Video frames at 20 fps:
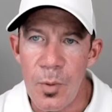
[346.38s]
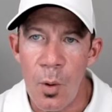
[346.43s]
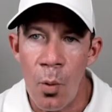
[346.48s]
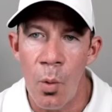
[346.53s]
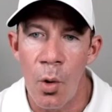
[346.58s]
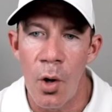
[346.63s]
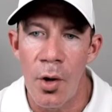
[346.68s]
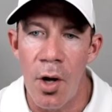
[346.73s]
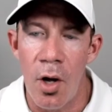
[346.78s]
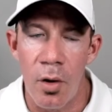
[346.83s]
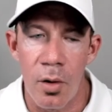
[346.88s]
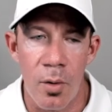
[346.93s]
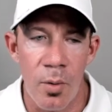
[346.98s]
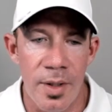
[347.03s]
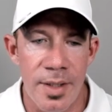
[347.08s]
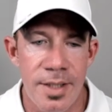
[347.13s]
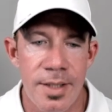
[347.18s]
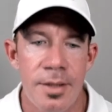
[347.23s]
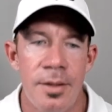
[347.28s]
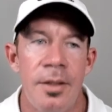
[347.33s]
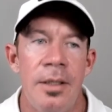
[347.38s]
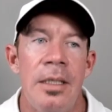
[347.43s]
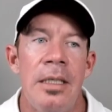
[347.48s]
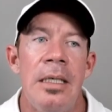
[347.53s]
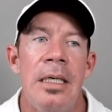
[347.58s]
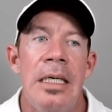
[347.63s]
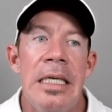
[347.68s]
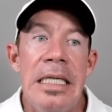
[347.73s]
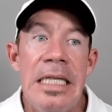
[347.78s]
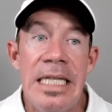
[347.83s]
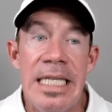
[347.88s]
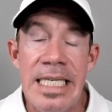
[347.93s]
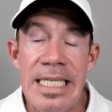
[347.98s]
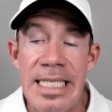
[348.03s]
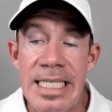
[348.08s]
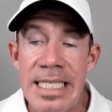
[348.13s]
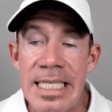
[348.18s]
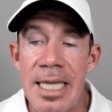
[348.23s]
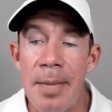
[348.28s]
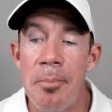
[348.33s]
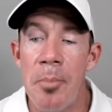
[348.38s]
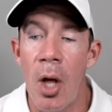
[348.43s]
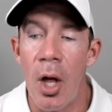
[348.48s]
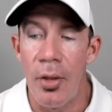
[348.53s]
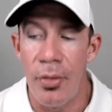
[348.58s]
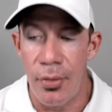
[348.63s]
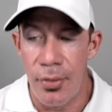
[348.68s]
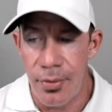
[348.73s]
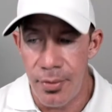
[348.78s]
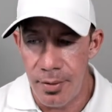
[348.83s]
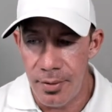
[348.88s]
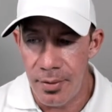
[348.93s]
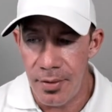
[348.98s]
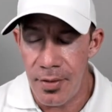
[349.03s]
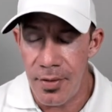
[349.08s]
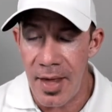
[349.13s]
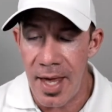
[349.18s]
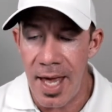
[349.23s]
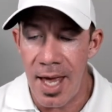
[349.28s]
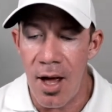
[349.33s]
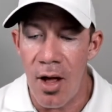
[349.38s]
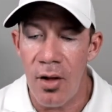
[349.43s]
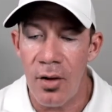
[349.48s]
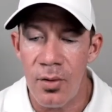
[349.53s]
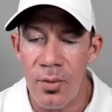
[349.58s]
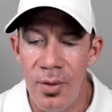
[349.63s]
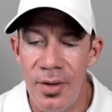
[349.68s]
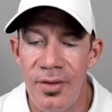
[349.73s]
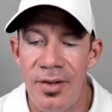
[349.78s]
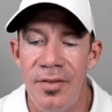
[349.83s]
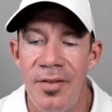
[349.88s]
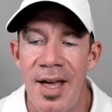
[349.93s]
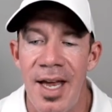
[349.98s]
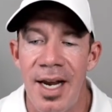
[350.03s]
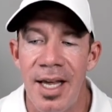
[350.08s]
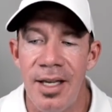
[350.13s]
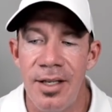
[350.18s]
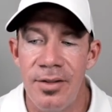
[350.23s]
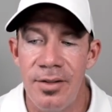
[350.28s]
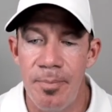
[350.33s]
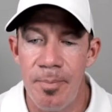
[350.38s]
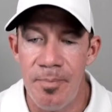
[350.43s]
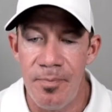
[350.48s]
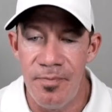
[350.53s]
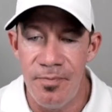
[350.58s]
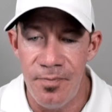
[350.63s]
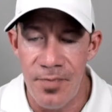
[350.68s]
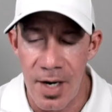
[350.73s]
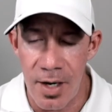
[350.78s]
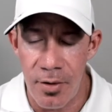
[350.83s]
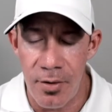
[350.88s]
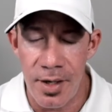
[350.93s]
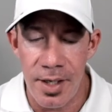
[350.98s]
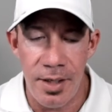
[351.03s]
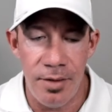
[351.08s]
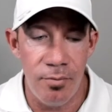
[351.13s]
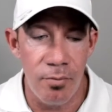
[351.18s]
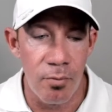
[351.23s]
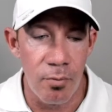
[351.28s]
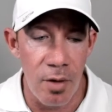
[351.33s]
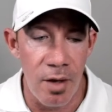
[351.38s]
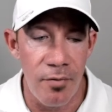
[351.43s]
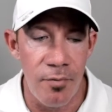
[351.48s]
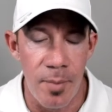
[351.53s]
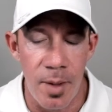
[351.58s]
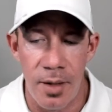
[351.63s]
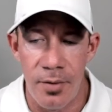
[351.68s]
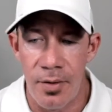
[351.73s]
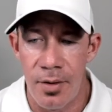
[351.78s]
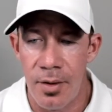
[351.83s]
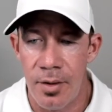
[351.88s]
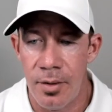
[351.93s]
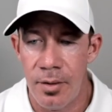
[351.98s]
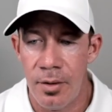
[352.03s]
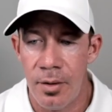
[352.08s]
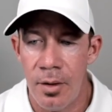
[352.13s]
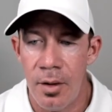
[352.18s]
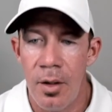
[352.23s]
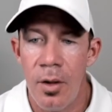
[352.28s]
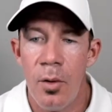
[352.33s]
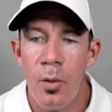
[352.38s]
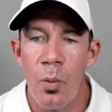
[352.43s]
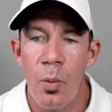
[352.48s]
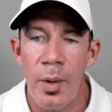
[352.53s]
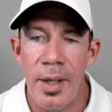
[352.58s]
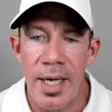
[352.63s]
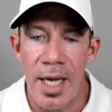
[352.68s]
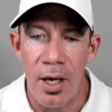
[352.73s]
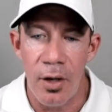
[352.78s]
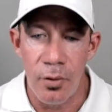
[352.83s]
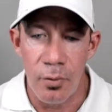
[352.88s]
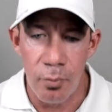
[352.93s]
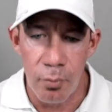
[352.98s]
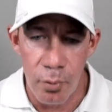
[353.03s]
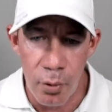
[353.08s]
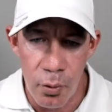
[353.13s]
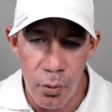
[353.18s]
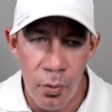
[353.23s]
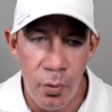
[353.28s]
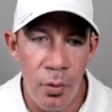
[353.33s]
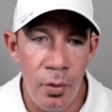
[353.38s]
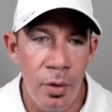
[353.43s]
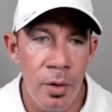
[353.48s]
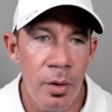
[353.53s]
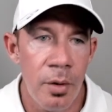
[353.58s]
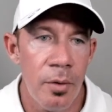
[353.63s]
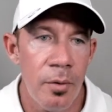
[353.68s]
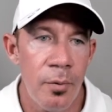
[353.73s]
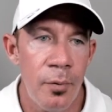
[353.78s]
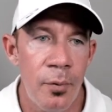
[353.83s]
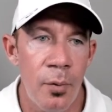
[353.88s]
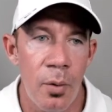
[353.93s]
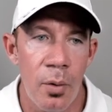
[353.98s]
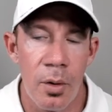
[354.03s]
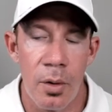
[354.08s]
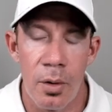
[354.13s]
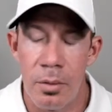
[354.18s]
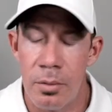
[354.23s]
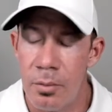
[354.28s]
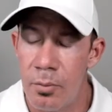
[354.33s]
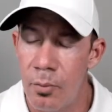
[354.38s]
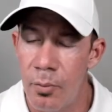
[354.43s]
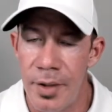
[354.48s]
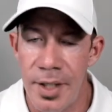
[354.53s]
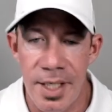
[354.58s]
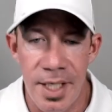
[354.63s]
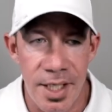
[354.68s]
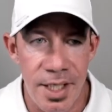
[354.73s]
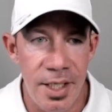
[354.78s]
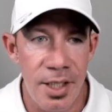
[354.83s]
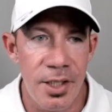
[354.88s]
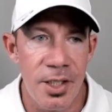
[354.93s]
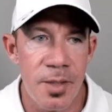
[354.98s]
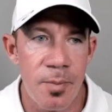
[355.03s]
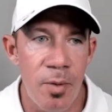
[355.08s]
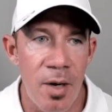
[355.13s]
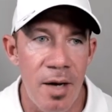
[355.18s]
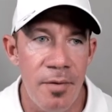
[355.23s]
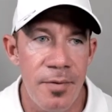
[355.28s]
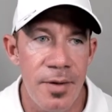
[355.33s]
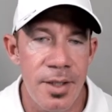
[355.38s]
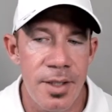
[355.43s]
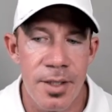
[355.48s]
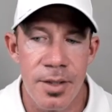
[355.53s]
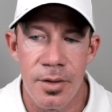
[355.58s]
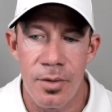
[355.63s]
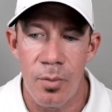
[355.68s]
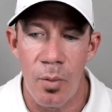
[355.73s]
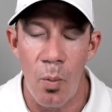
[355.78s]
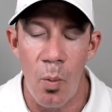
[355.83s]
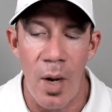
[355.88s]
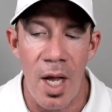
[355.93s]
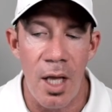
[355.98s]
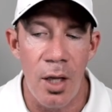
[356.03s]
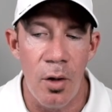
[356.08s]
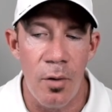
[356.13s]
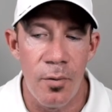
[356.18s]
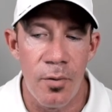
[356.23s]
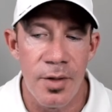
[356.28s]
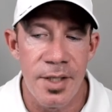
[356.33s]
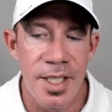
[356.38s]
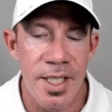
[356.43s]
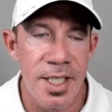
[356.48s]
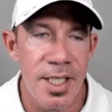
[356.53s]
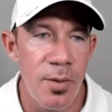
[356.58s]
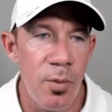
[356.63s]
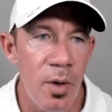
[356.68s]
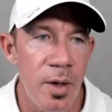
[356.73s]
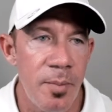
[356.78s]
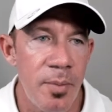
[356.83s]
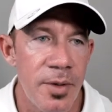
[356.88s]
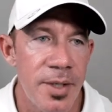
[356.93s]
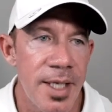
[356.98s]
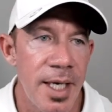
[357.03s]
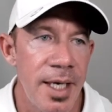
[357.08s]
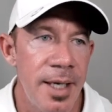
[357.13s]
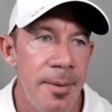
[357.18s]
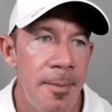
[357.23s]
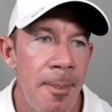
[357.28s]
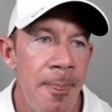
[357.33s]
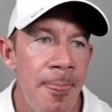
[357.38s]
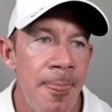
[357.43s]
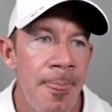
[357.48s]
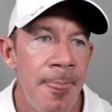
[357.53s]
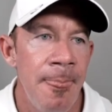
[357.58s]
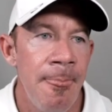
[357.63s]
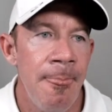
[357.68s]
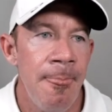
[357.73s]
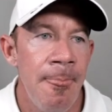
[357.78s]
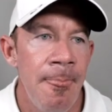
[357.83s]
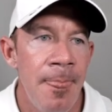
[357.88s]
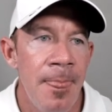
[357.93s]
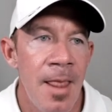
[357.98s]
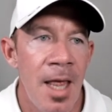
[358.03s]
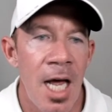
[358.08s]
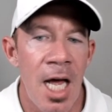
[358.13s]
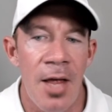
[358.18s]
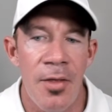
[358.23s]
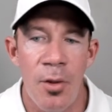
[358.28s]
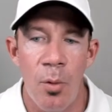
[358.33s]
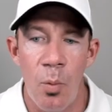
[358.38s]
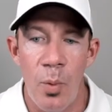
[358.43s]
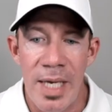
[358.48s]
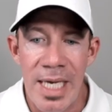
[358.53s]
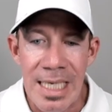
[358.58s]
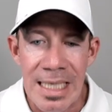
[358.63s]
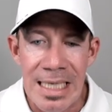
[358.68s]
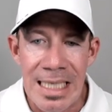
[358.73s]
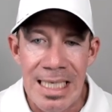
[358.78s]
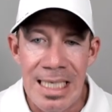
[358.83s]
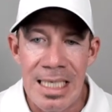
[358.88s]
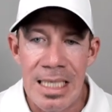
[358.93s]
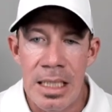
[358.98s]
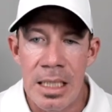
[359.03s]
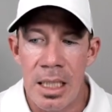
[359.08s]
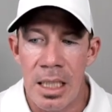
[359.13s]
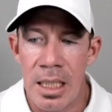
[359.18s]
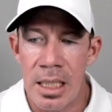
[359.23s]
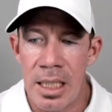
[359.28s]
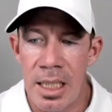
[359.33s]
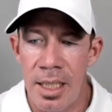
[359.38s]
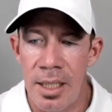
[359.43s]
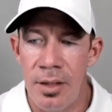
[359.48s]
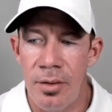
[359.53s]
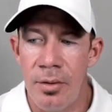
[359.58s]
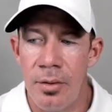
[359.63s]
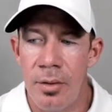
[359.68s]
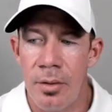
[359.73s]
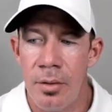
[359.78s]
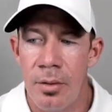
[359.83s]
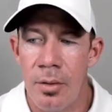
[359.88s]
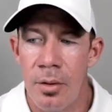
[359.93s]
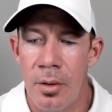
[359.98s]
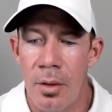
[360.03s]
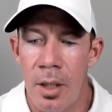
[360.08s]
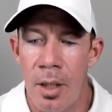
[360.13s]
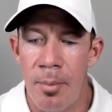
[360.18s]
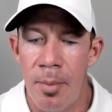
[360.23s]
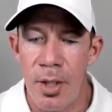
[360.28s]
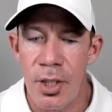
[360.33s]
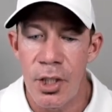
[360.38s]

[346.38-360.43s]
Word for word: We'll go to altcoins. This is the month. They altcoins have had a very rough month. We nailed Rune for ridiculous profits, well over sixty-one percent. On the weekly, again, a bunch